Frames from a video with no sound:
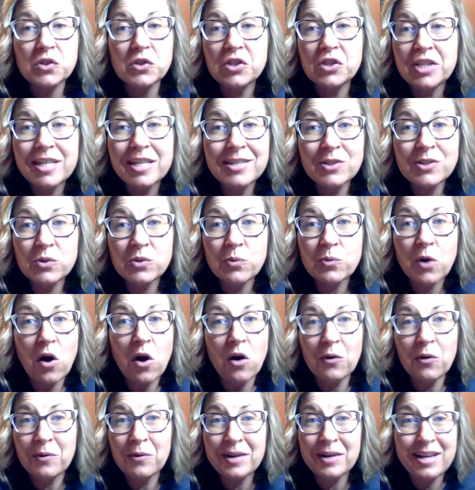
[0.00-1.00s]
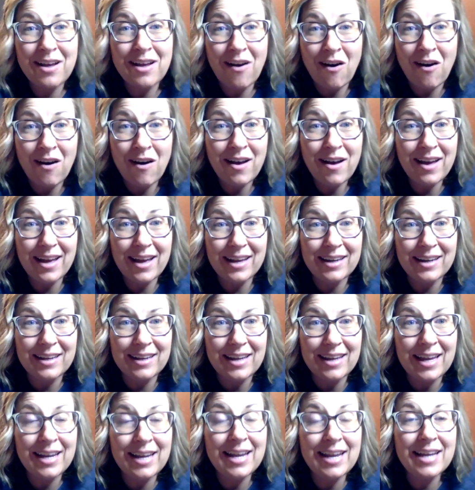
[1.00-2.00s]
genes were already on,
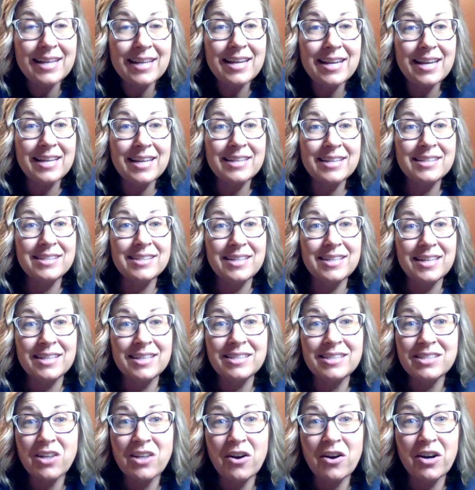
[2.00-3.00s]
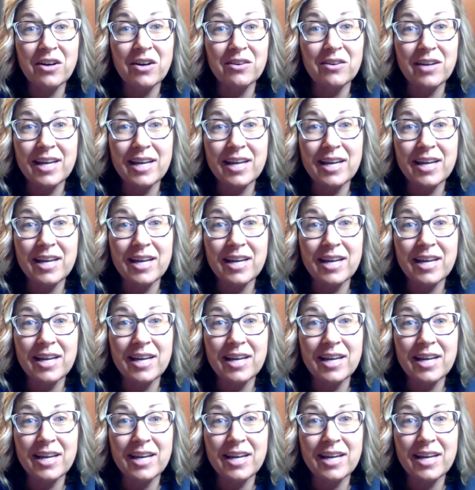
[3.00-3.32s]
and it's our